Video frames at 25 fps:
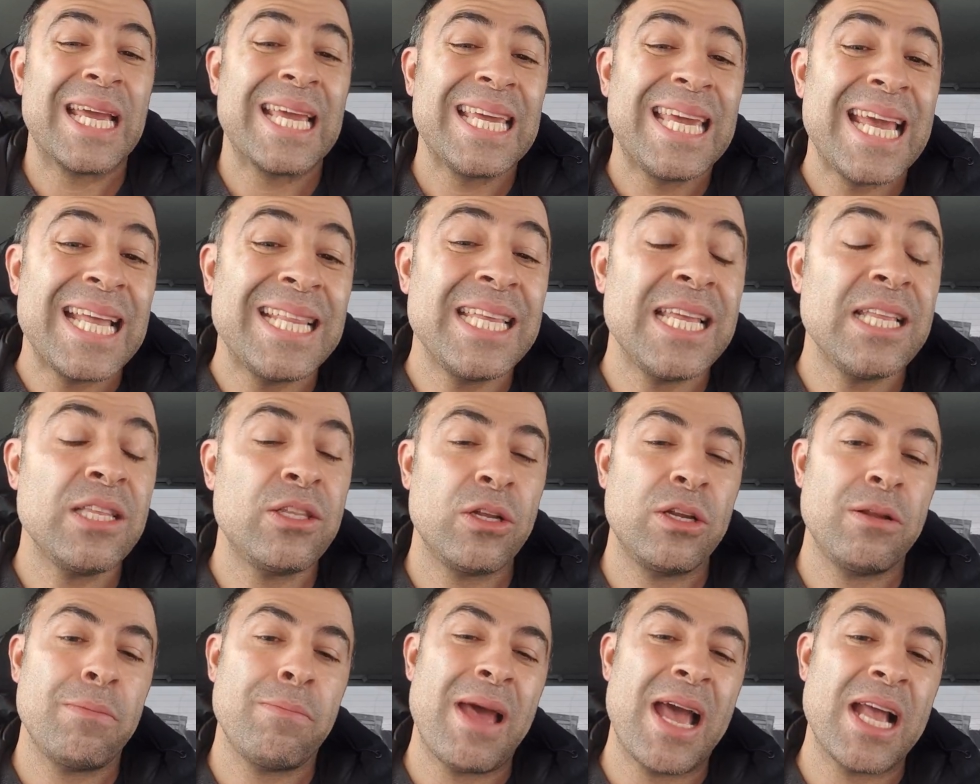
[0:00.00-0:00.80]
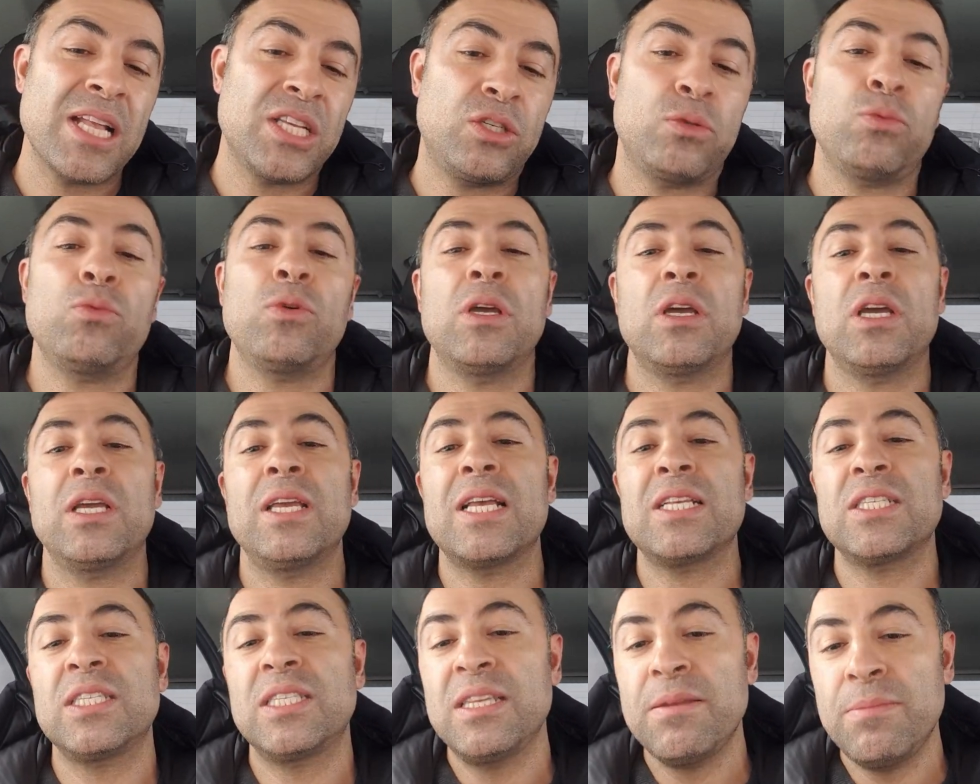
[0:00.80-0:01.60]
get into the match
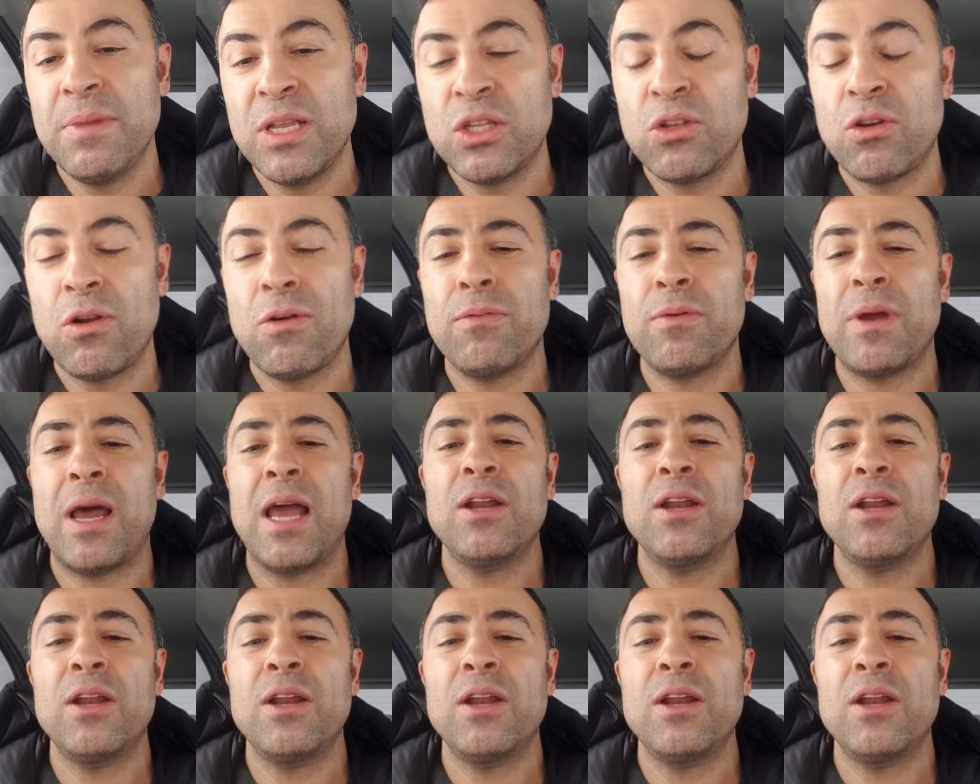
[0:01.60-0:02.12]
against Dimitrov.